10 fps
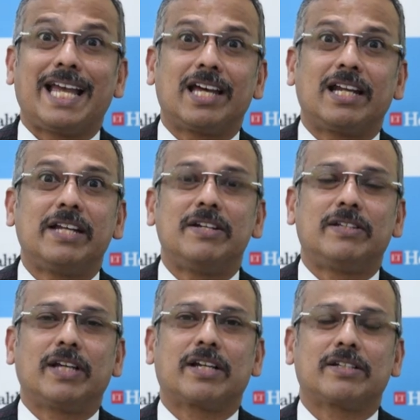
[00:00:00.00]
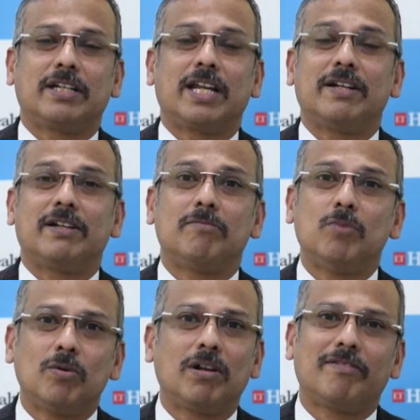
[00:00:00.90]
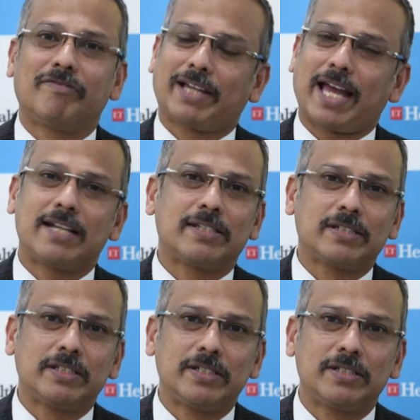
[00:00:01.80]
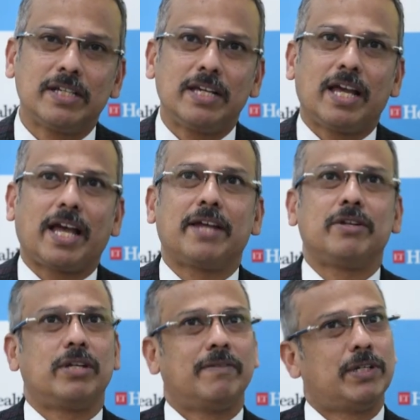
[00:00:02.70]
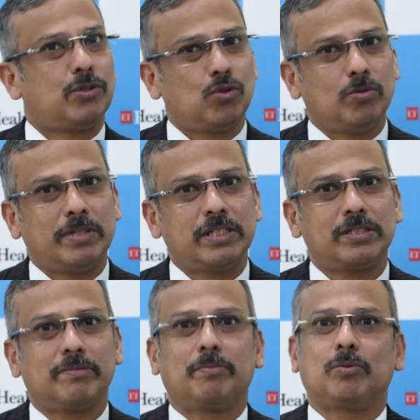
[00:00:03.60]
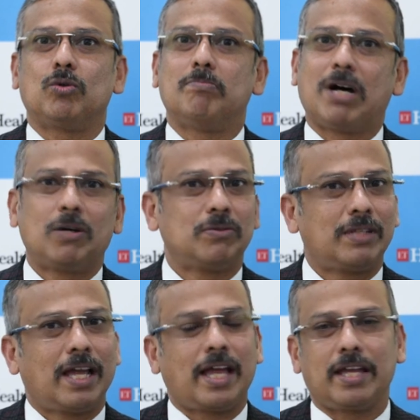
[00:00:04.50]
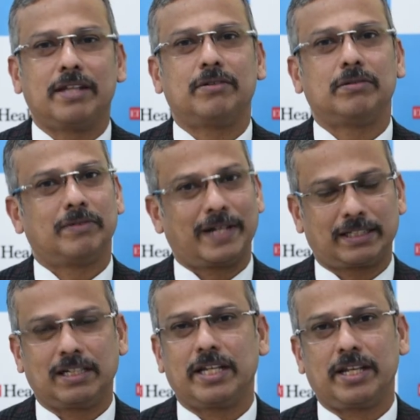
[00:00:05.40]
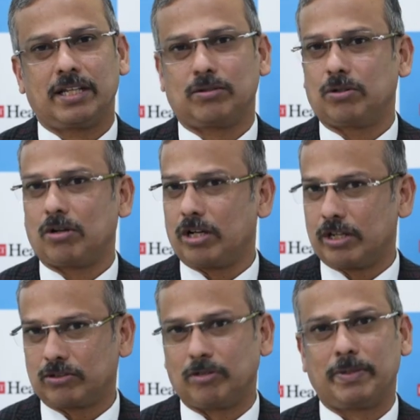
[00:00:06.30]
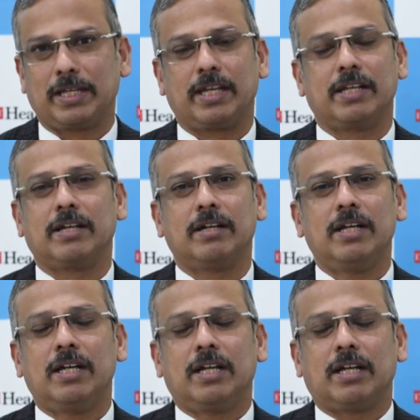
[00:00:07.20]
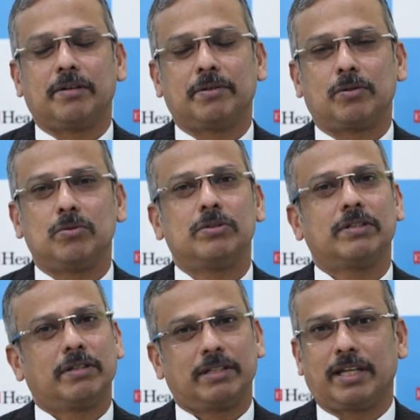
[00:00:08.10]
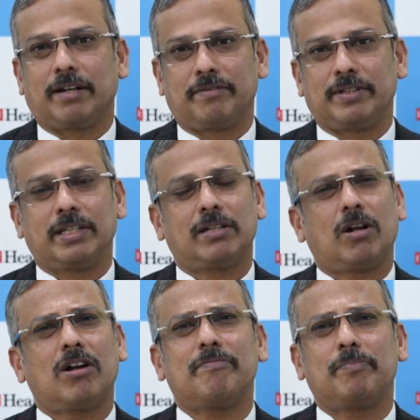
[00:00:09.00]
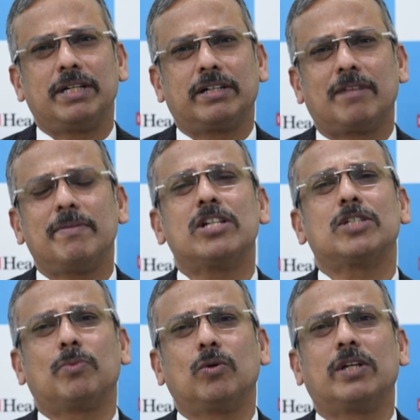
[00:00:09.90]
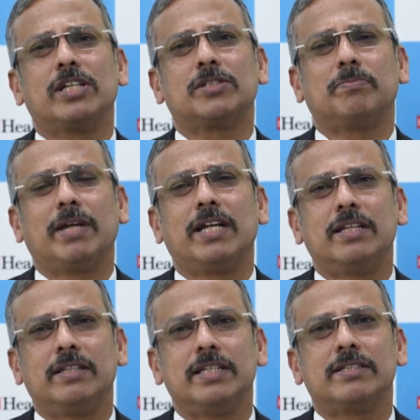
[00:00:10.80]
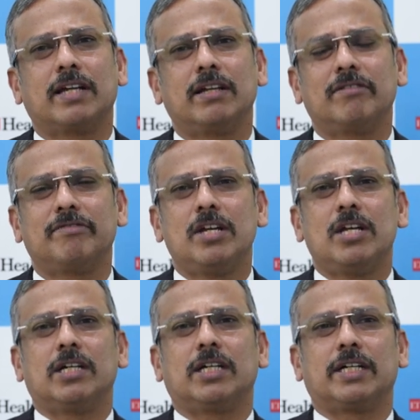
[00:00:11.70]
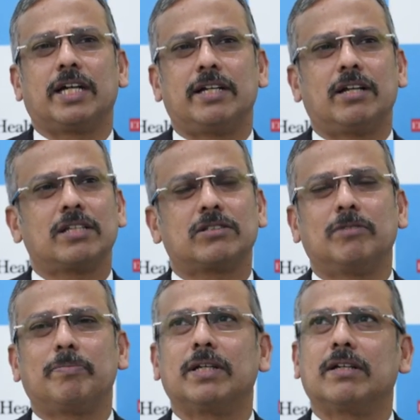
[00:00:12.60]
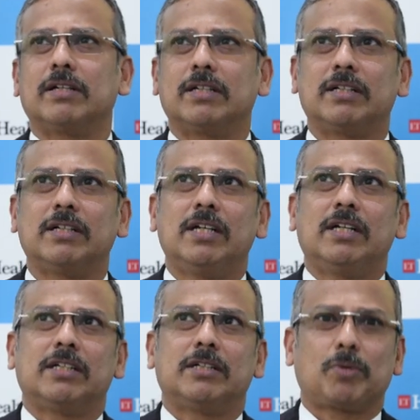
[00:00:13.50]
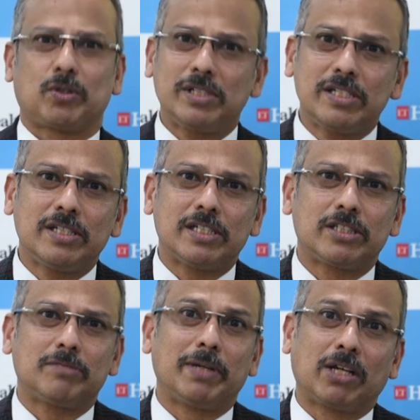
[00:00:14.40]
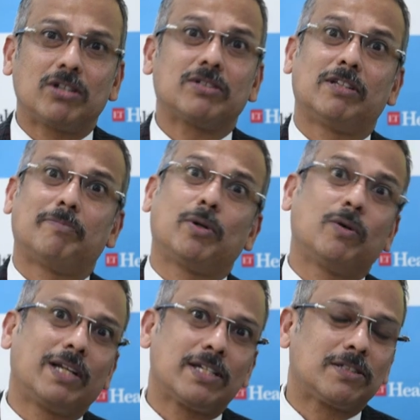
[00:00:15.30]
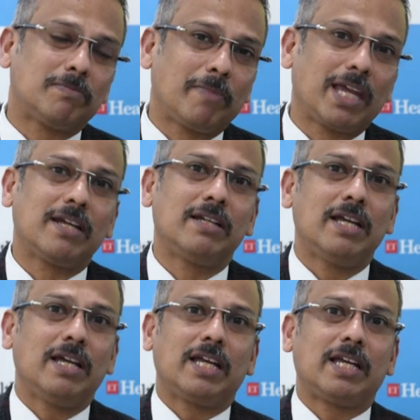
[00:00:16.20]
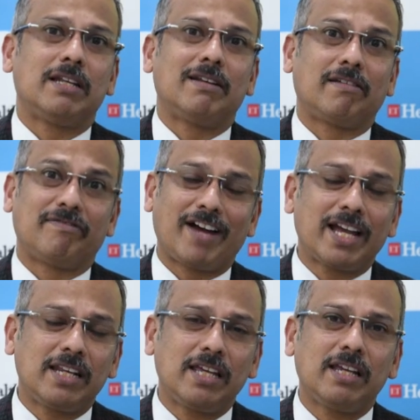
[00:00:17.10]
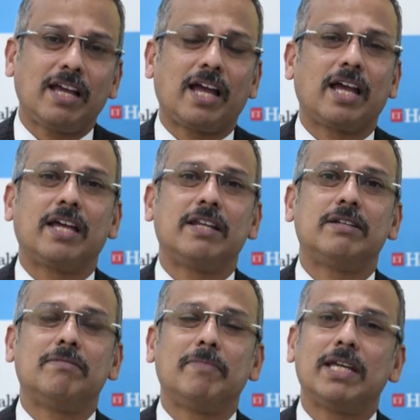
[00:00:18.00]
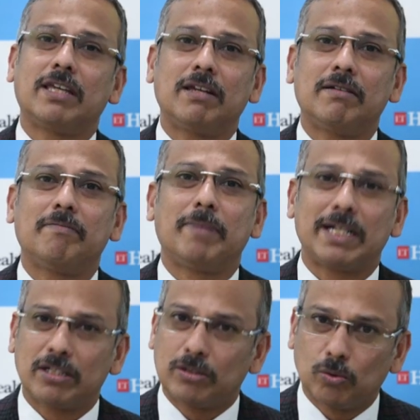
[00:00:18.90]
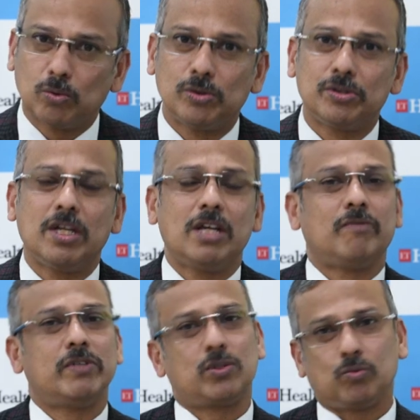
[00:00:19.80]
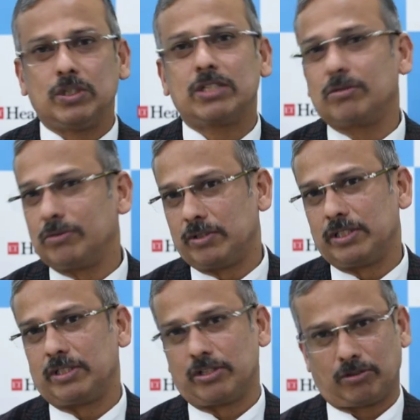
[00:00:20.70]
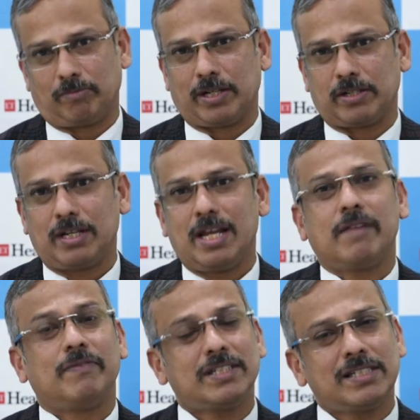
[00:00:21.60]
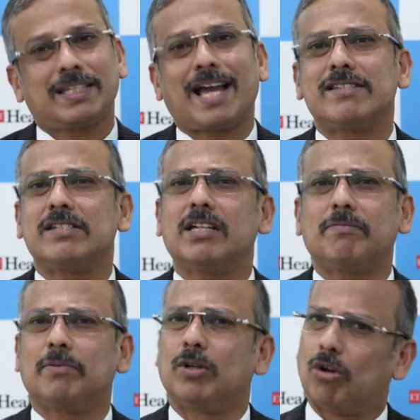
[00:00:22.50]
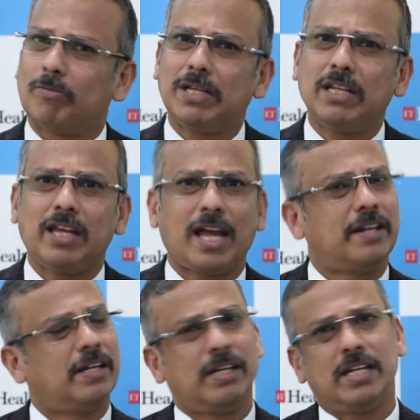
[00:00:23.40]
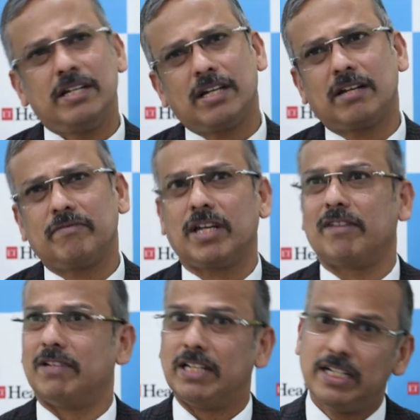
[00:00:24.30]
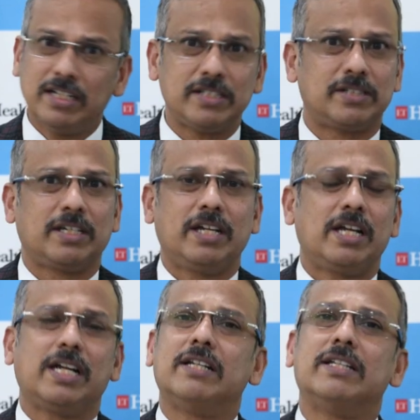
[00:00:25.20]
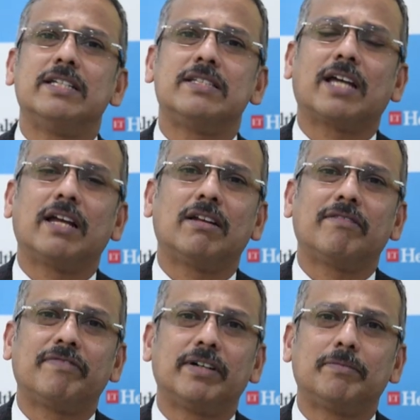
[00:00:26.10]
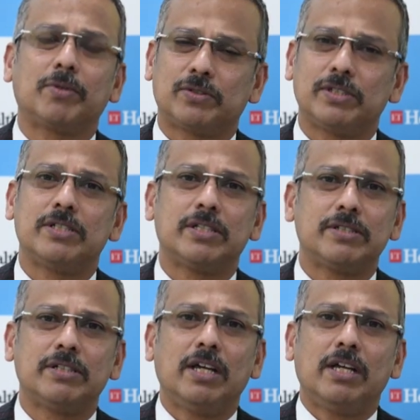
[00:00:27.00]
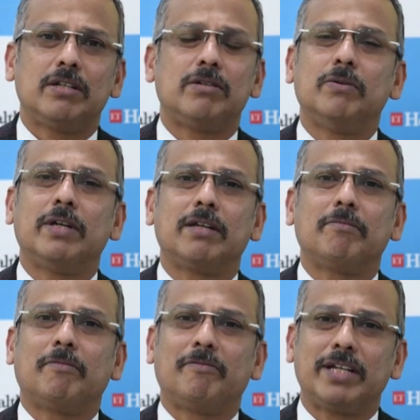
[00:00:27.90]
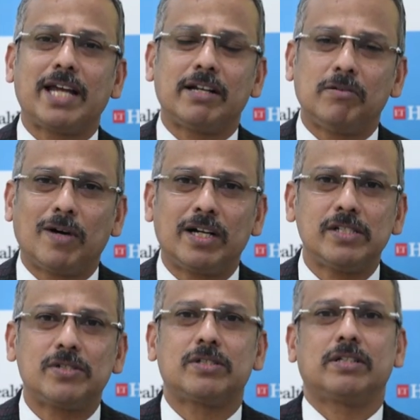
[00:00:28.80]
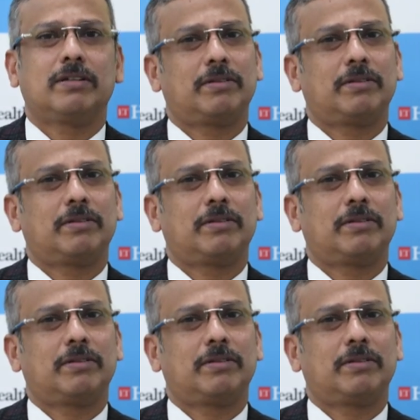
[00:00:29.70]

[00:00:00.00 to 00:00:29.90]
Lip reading: early detection and removal of cancers and even tumors through mouth and through rectal area, through colonoscopic area route. There are a lot of tremendous progress made in these kind of endoscopic procedures because of the progress made in refining and making better tools which work through these instruments. This is catching up globally, and in India we have leaders in this kind of procedures doing very advanced